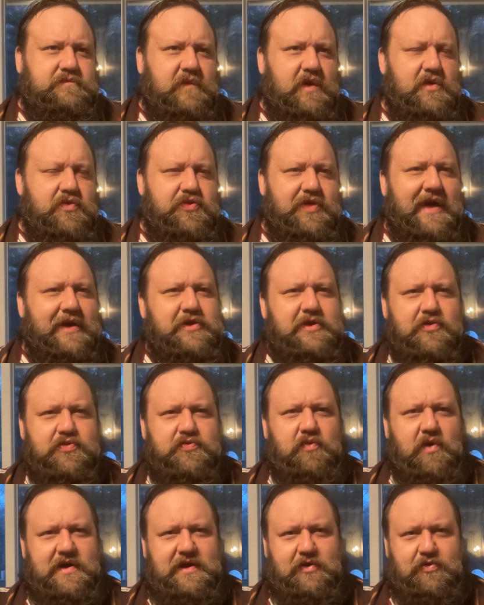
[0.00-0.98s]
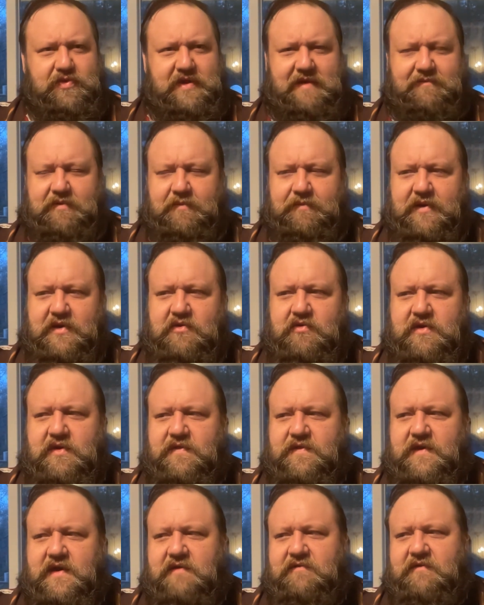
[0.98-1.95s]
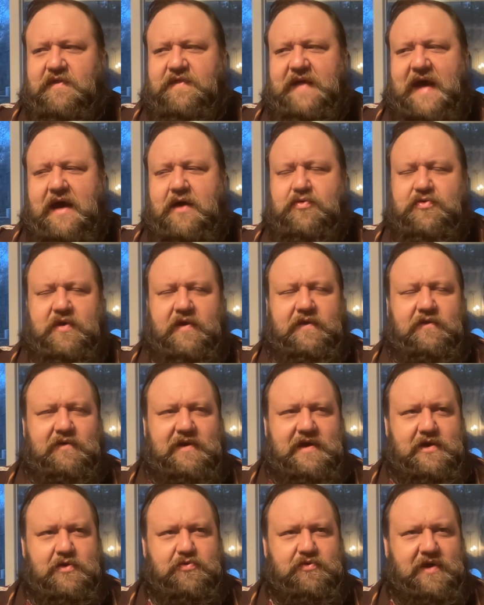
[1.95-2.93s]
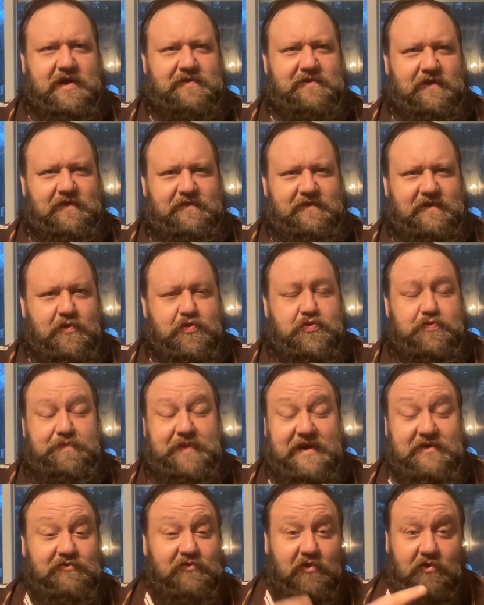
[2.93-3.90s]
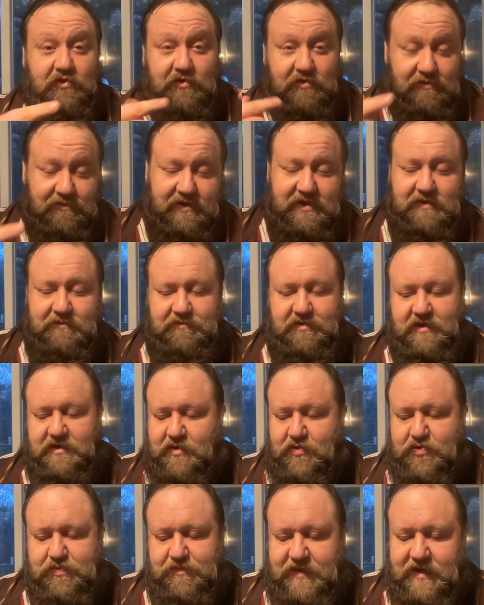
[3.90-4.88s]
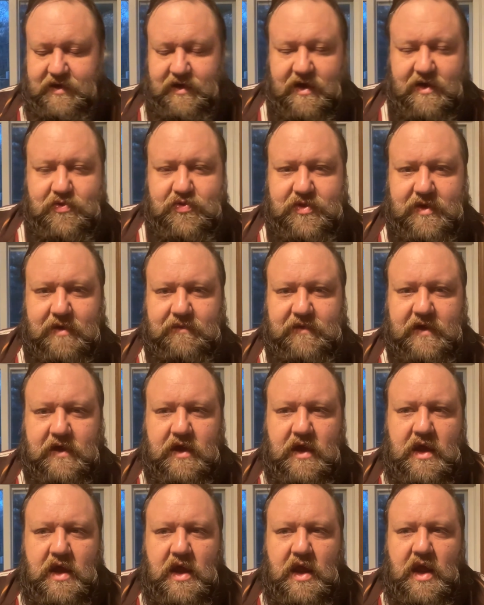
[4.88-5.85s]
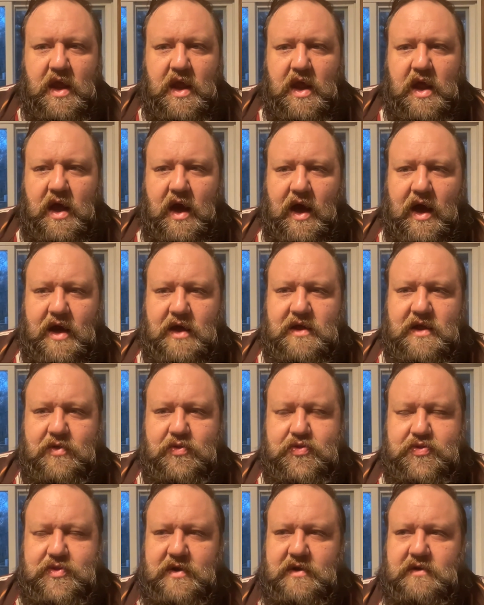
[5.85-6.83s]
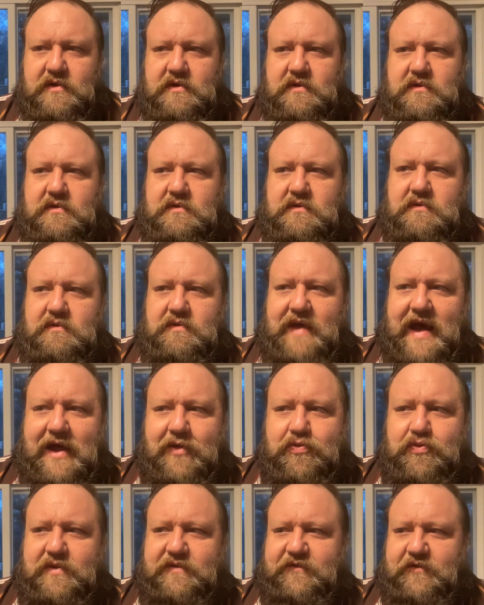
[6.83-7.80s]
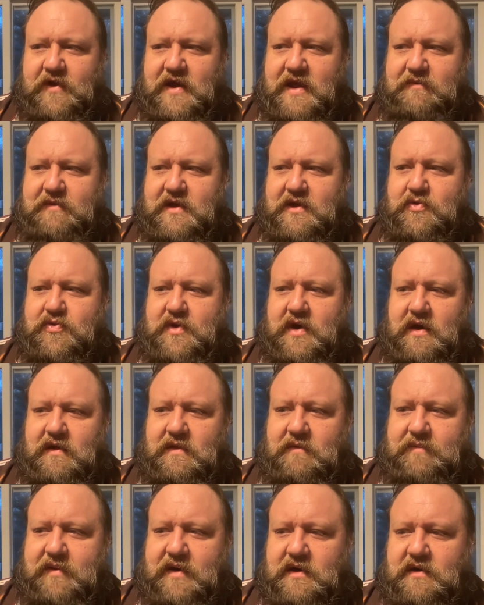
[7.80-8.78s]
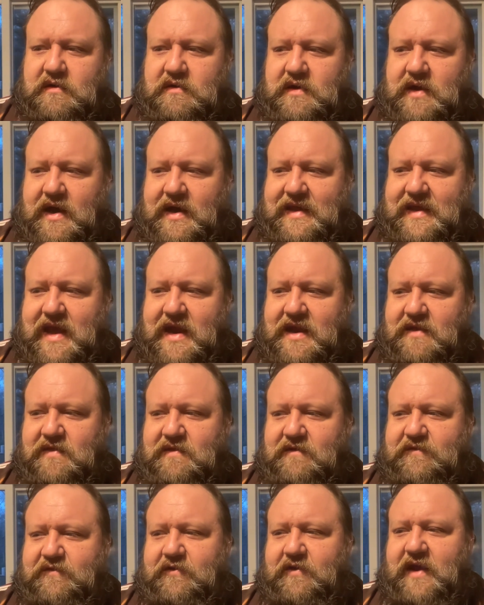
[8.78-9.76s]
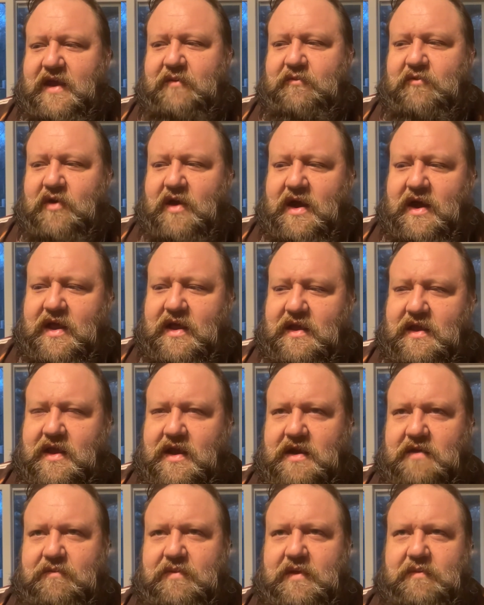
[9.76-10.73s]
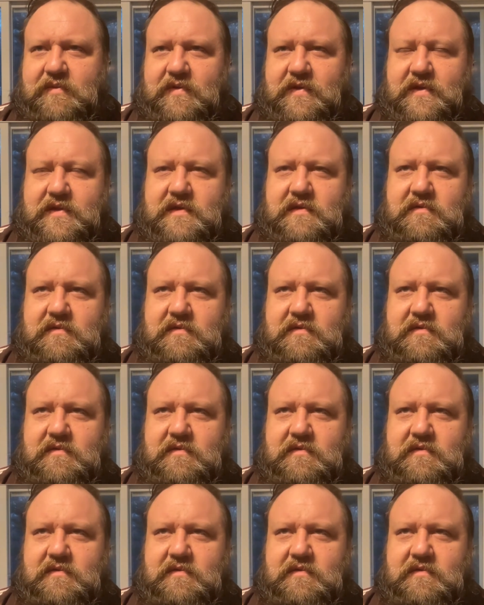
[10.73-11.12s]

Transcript: So that's just one example, but you can think of 1,000 other ways, right? That the spin room can put a spin on something. And so that's what framing is all about, getting the frame right, getting people to